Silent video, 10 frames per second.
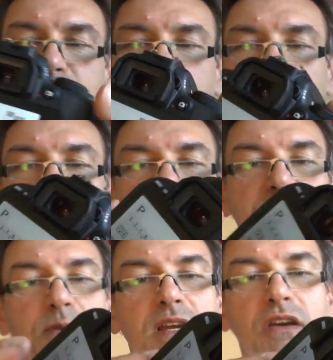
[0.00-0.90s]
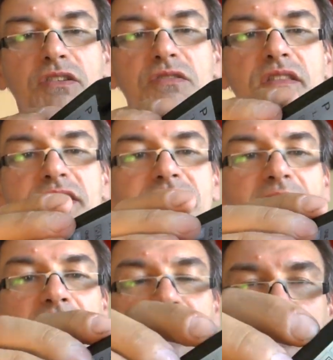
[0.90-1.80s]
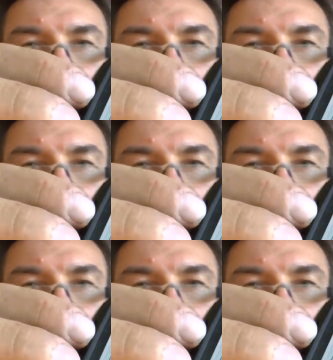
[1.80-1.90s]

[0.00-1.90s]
First we go to the side of